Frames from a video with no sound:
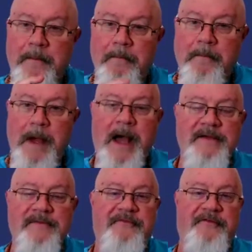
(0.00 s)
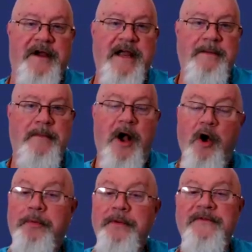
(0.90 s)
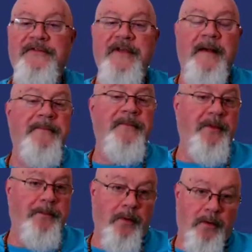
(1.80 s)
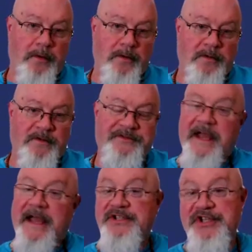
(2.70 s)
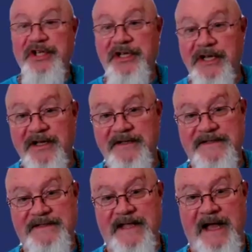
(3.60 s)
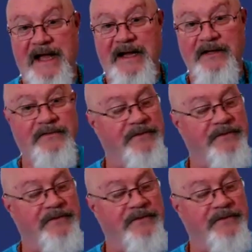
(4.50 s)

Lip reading: mind frame, opens up the portal Tai Chi Gung style,